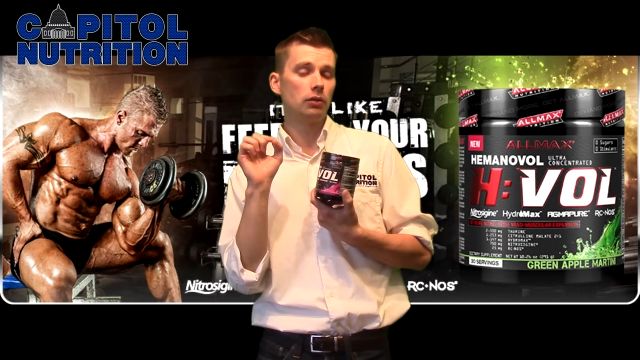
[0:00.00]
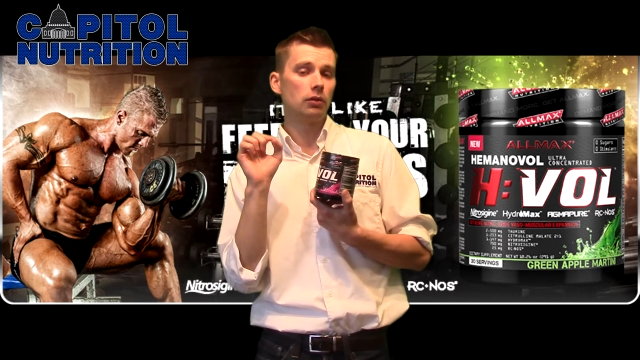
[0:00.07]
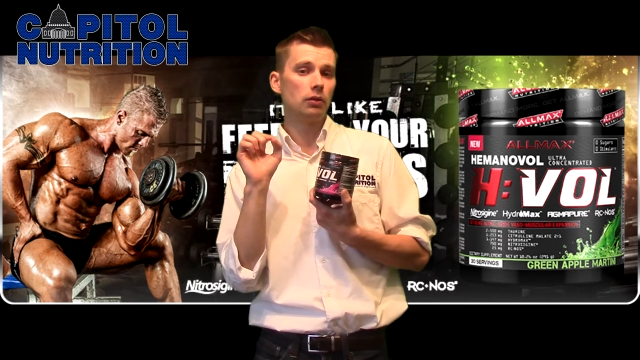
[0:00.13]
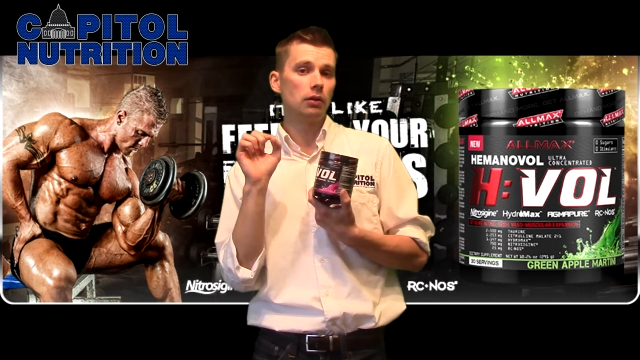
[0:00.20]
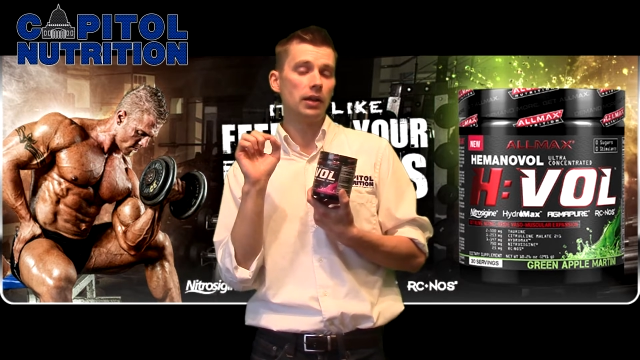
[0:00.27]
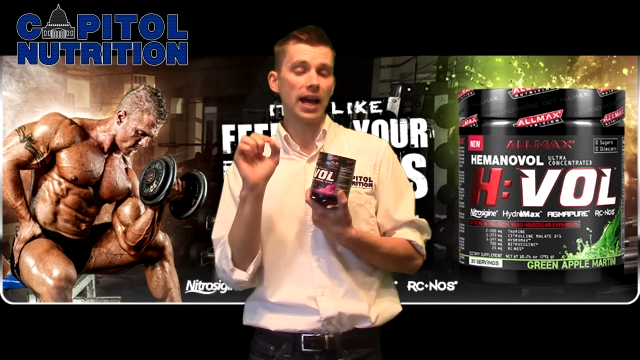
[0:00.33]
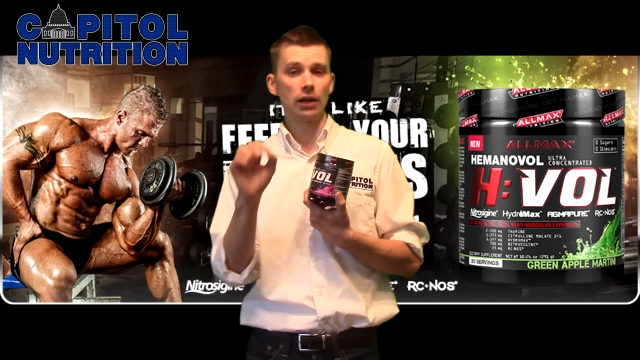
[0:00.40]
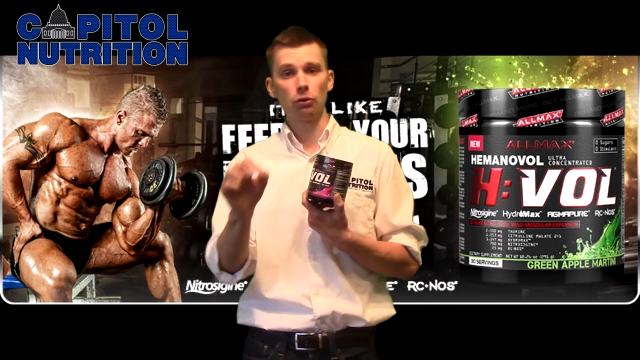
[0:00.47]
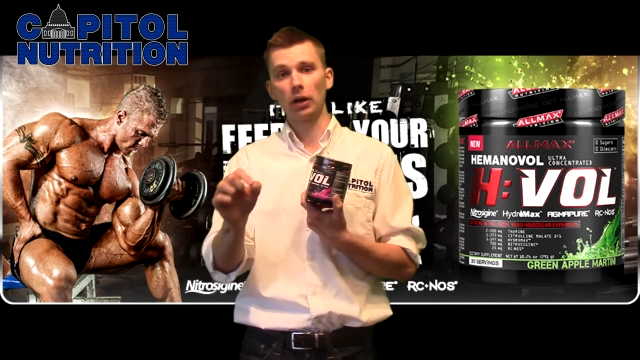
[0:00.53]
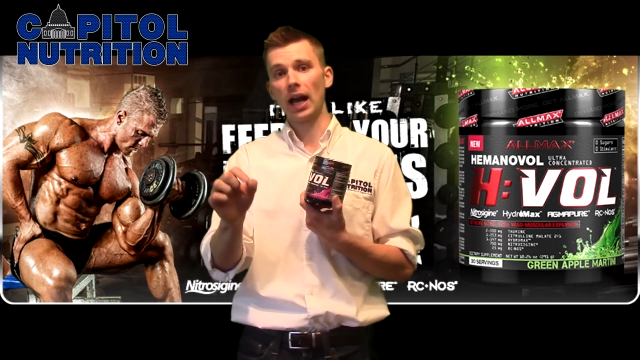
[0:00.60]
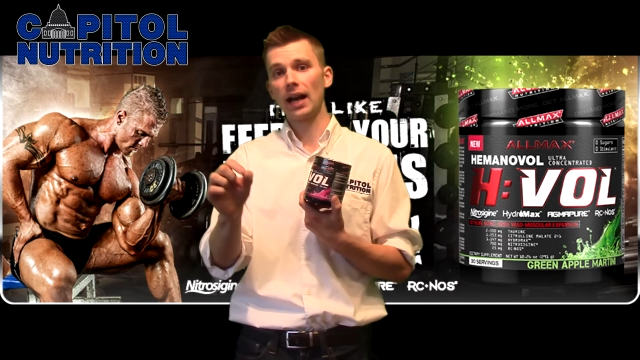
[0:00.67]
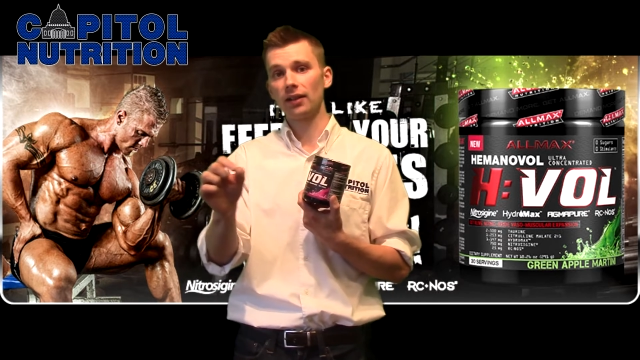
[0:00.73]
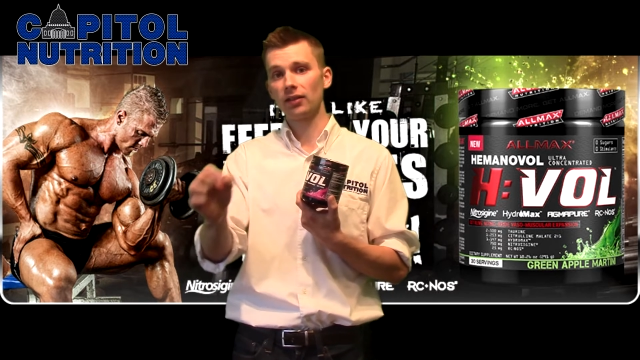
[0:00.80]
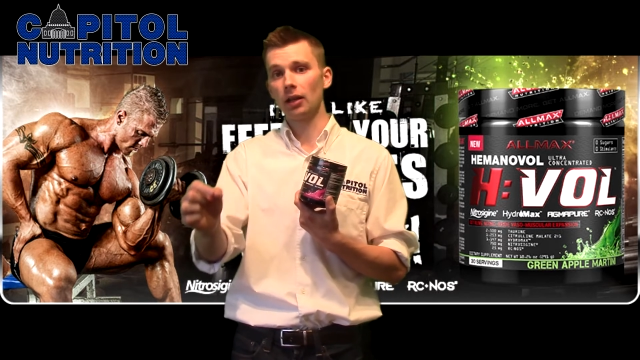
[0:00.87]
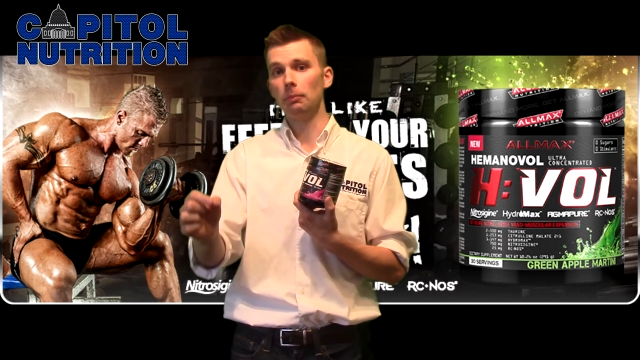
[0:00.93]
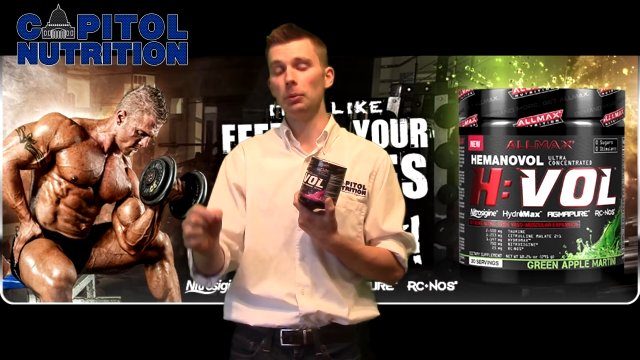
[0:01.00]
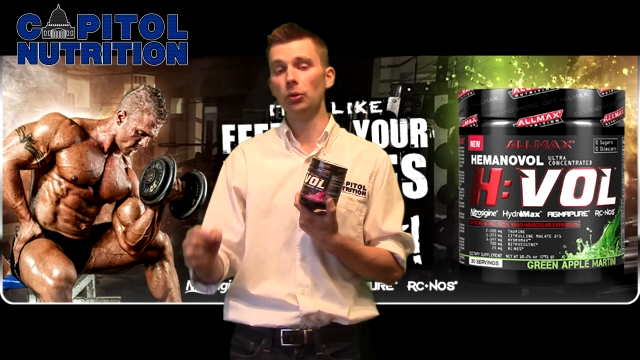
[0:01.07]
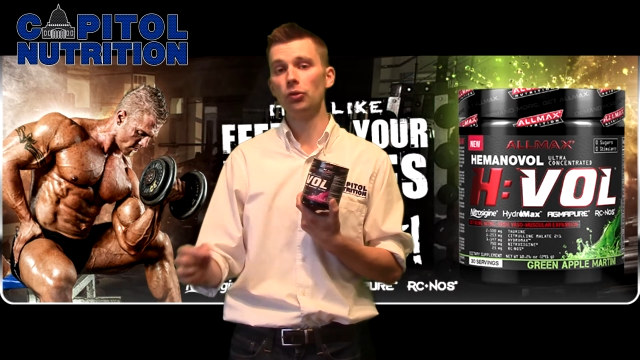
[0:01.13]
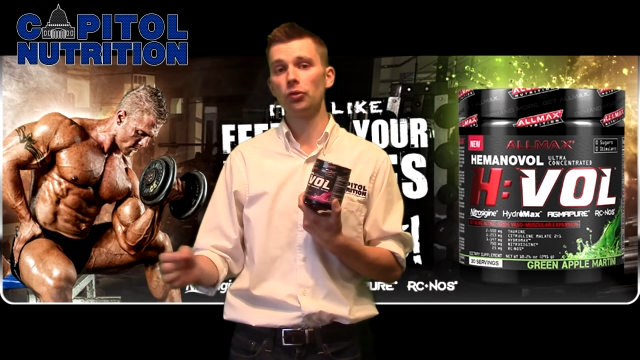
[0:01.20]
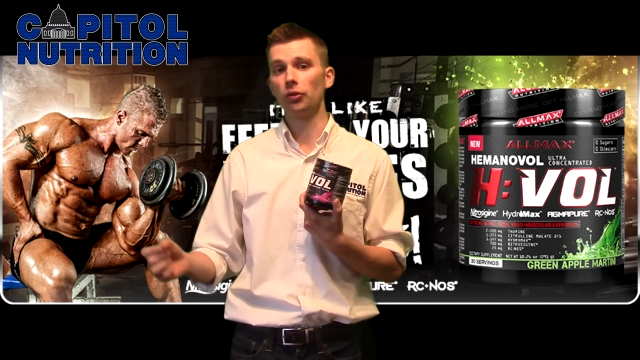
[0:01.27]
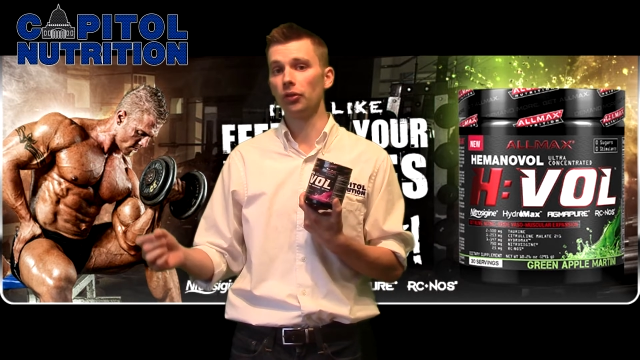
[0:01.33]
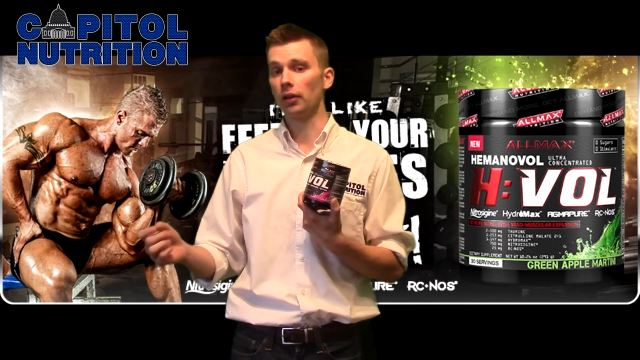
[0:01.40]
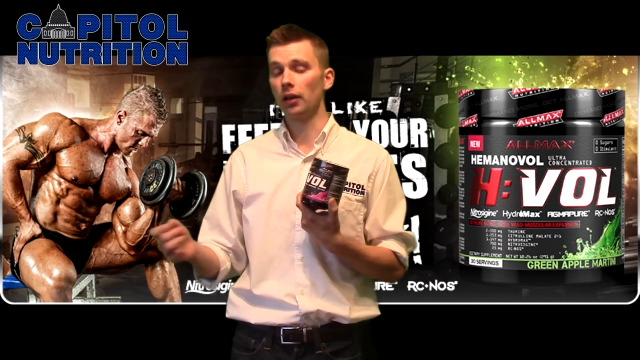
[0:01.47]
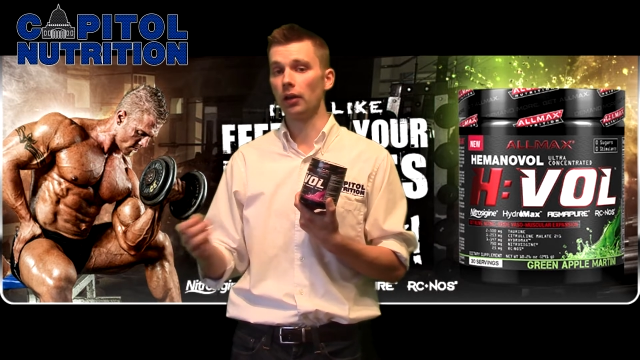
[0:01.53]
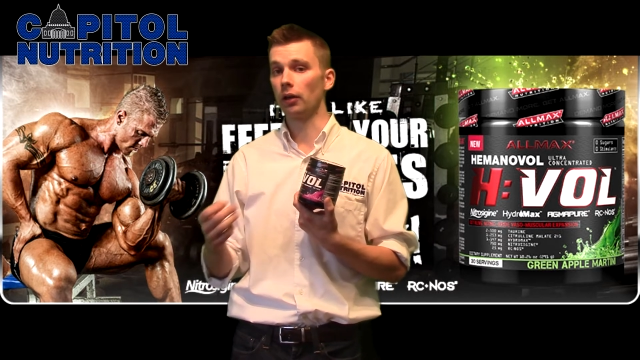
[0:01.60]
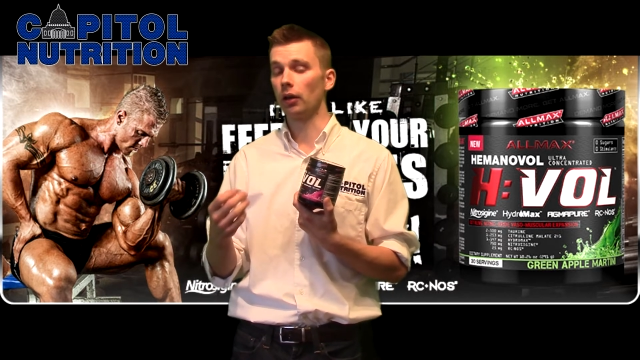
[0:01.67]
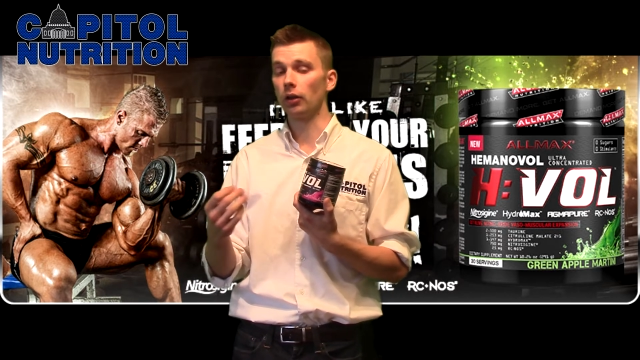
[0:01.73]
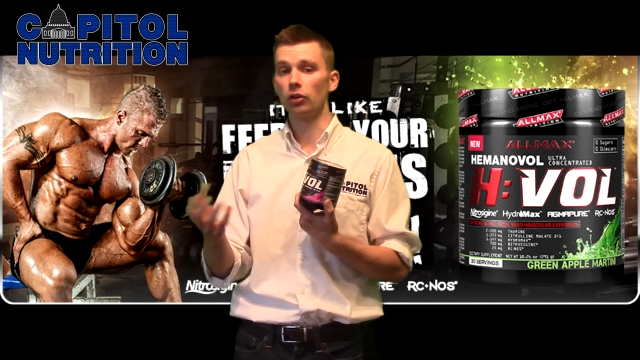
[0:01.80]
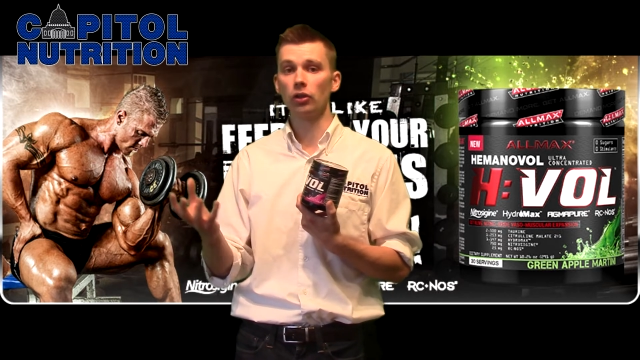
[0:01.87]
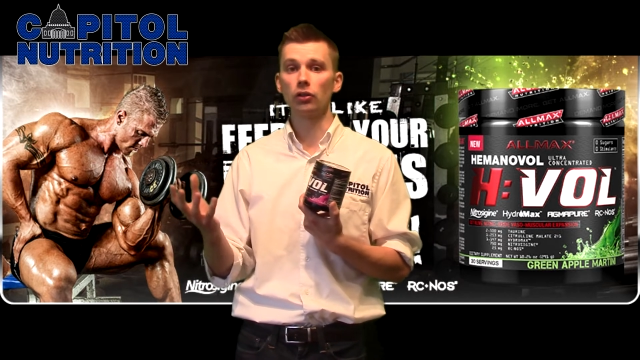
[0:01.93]
nitric oxide boosters in here
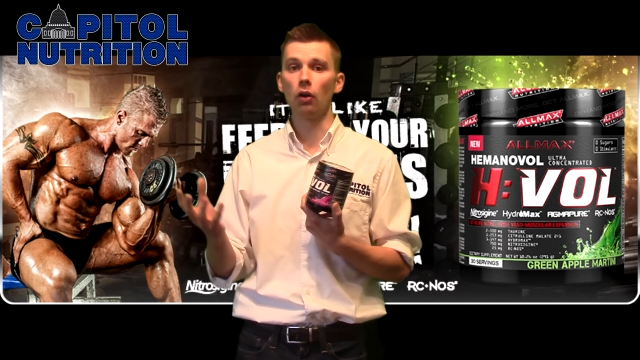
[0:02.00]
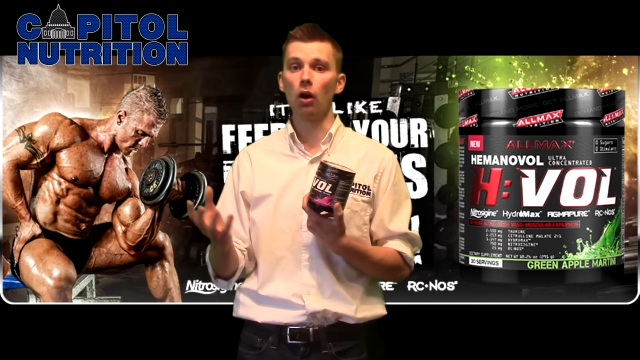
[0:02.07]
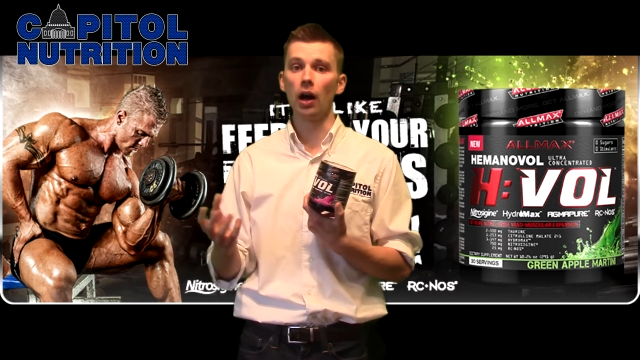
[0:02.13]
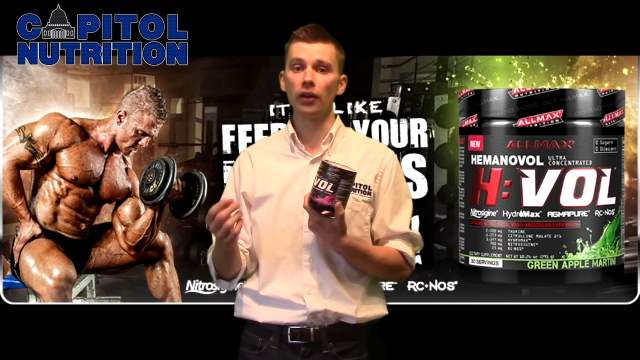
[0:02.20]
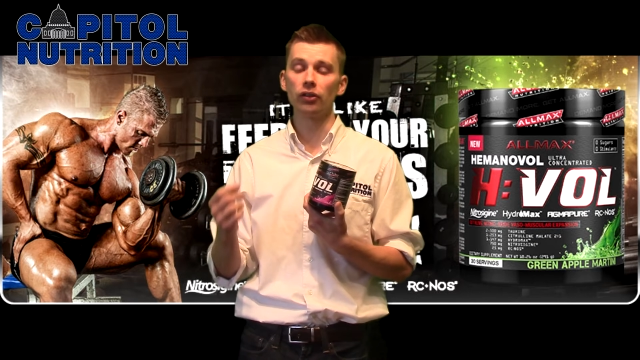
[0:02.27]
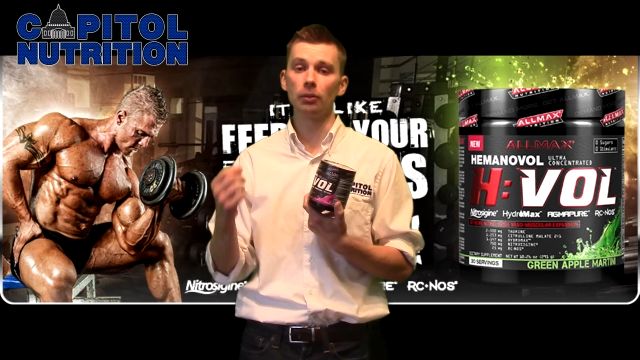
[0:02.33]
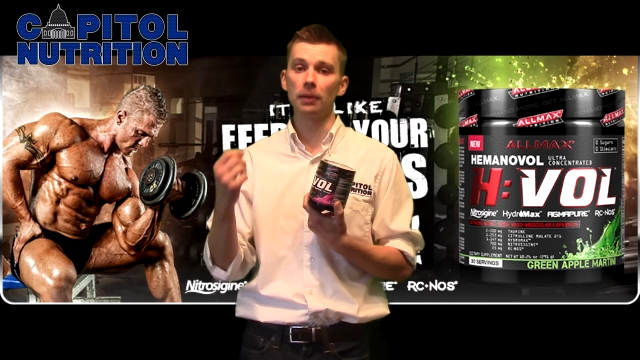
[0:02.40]
are just awesome.